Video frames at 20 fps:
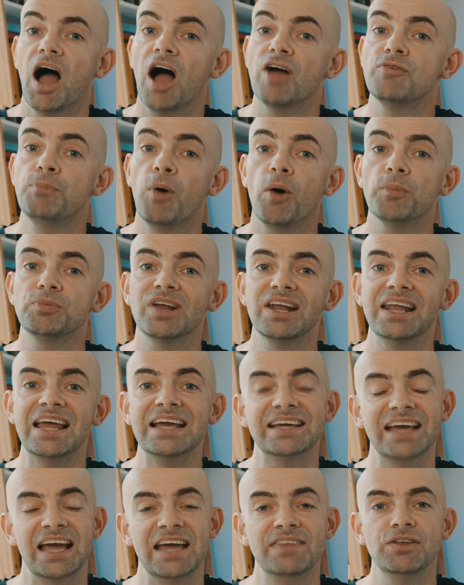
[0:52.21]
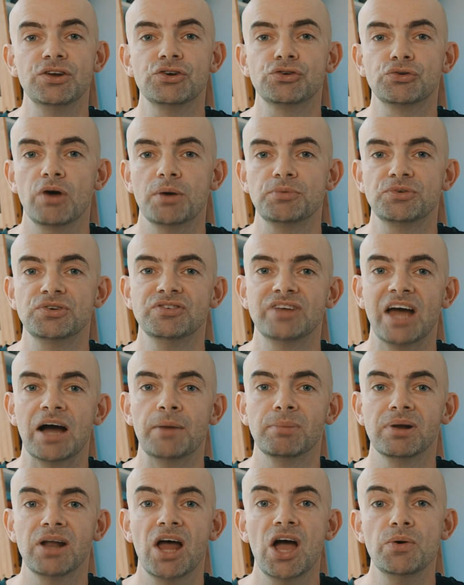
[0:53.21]
I've popped a link in the description
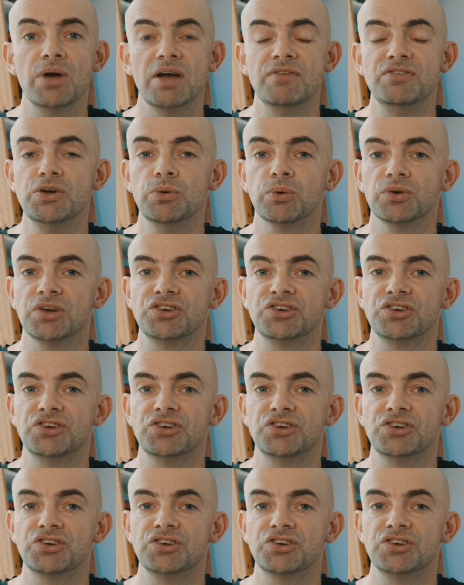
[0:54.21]
down below if you want